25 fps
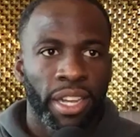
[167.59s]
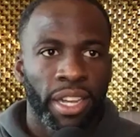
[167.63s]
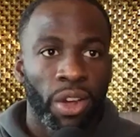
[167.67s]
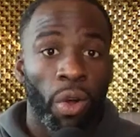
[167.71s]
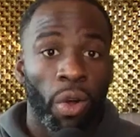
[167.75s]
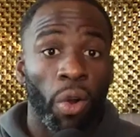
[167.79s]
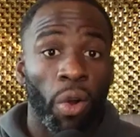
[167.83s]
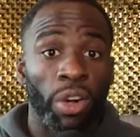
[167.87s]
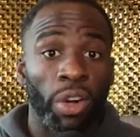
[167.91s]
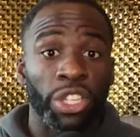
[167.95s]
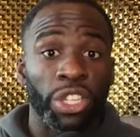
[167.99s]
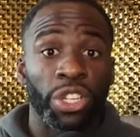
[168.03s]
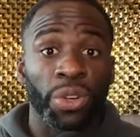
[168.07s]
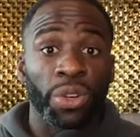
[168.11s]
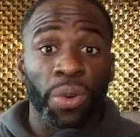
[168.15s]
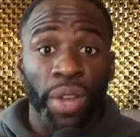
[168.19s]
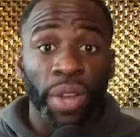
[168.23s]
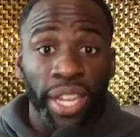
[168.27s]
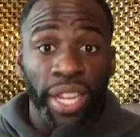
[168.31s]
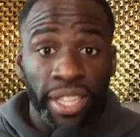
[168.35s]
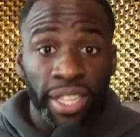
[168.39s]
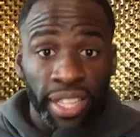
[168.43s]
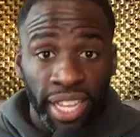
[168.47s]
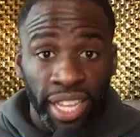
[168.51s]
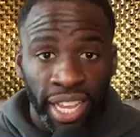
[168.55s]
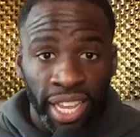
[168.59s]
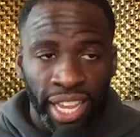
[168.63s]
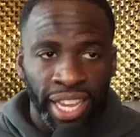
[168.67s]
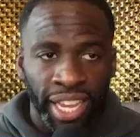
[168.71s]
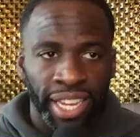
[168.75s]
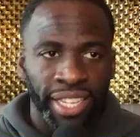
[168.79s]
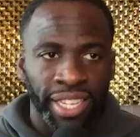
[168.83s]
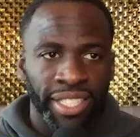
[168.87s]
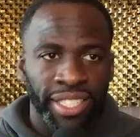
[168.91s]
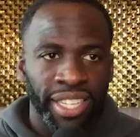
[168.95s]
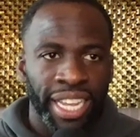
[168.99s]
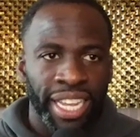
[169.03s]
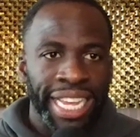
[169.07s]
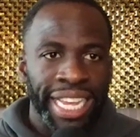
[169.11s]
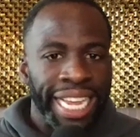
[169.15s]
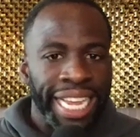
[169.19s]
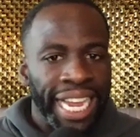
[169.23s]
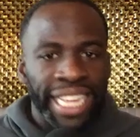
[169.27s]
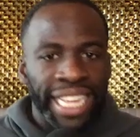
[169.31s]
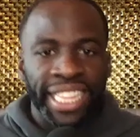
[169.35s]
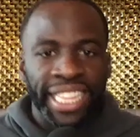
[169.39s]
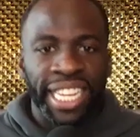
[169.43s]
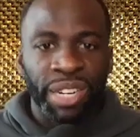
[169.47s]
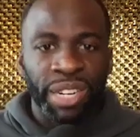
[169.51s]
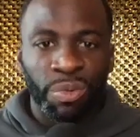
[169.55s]
or doing things
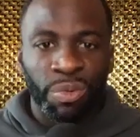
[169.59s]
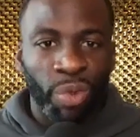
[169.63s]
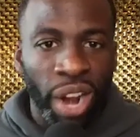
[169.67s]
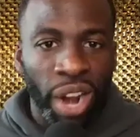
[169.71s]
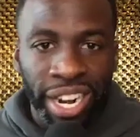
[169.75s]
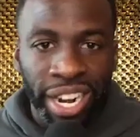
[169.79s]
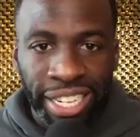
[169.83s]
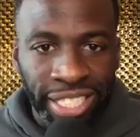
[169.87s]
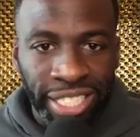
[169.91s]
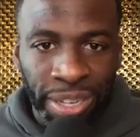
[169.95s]
and then running